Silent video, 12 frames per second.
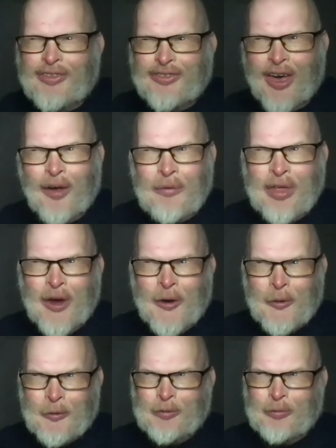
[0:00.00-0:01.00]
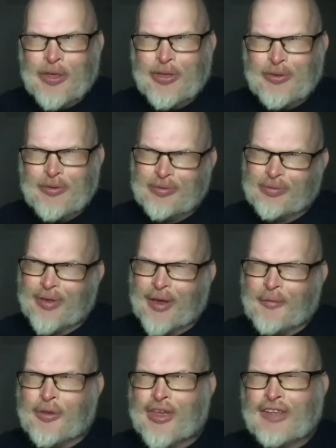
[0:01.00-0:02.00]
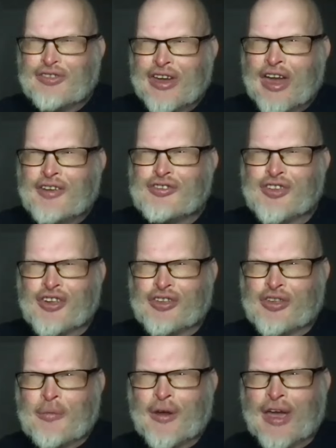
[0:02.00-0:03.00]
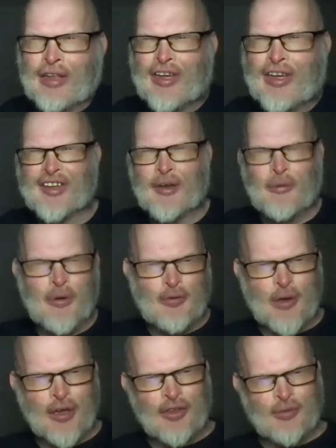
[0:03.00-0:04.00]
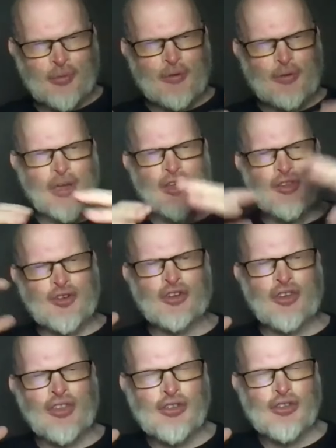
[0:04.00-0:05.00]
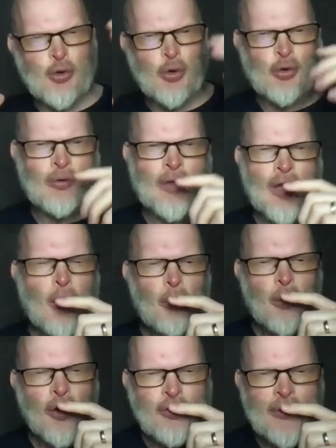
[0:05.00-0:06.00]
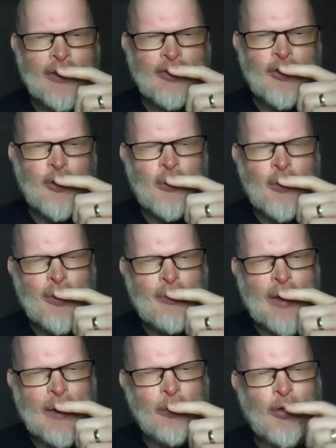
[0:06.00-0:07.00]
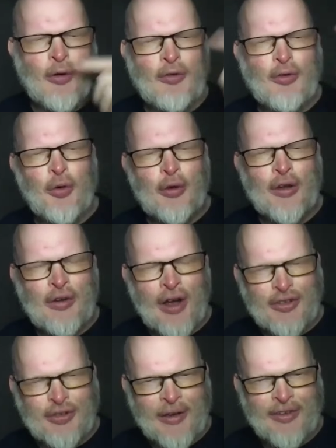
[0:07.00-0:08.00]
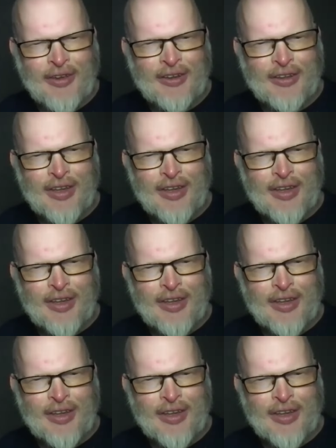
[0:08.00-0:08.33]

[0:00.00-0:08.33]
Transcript: Tell me though, with with the education system okay let's say we've recon- we've reconstructed the school what do we do with the people who have already graduated